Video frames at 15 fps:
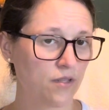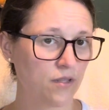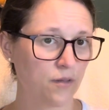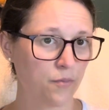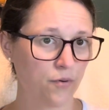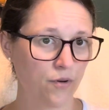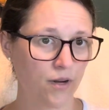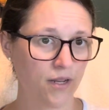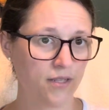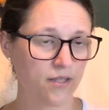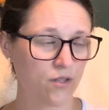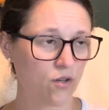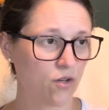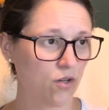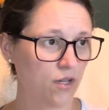the
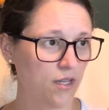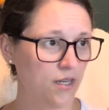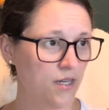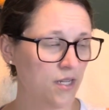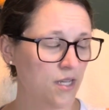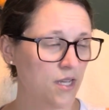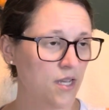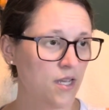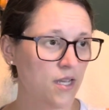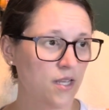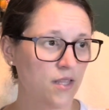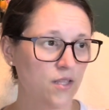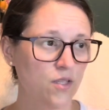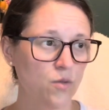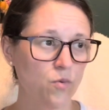price on.
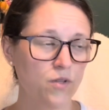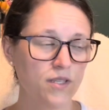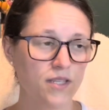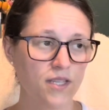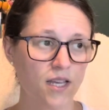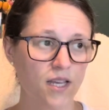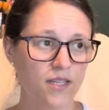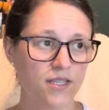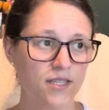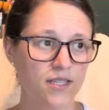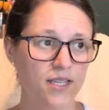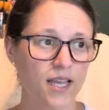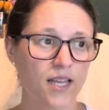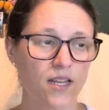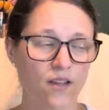This was a
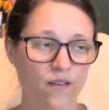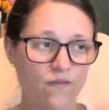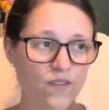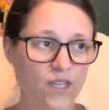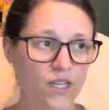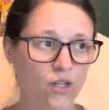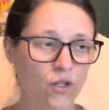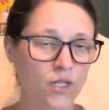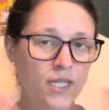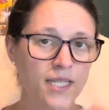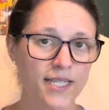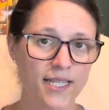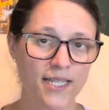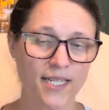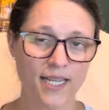set of
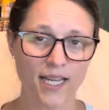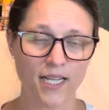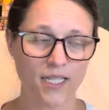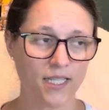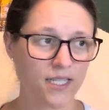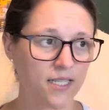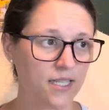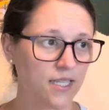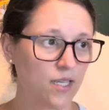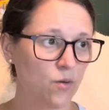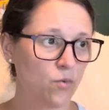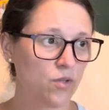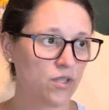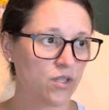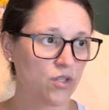earrings and necklace.
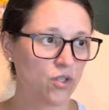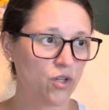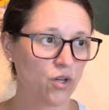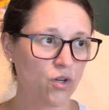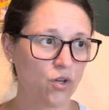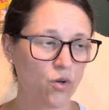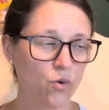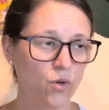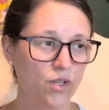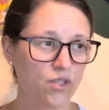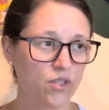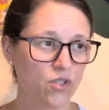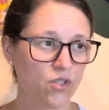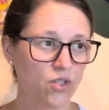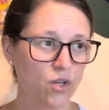It was a
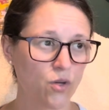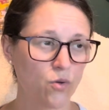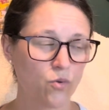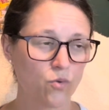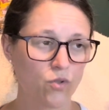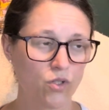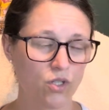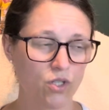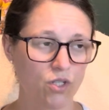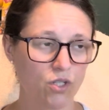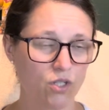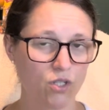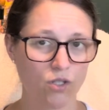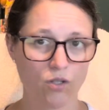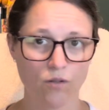turquoise stone
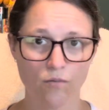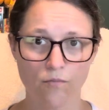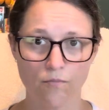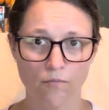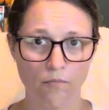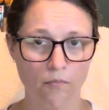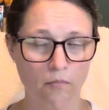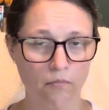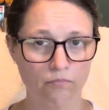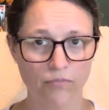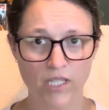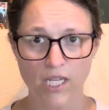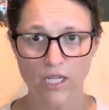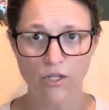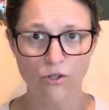
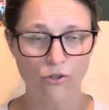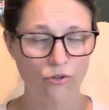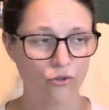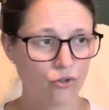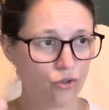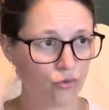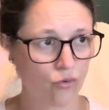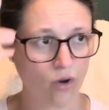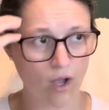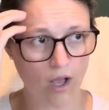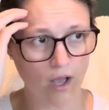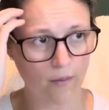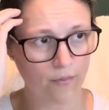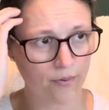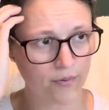
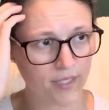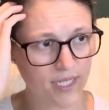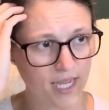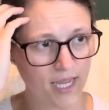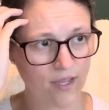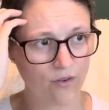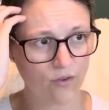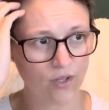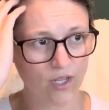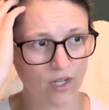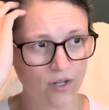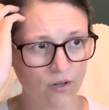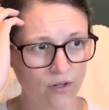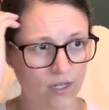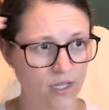teardrop dangle
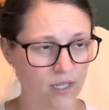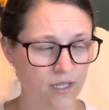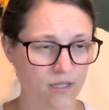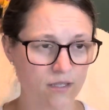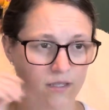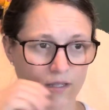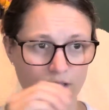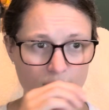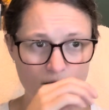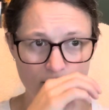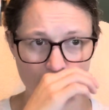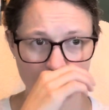earrings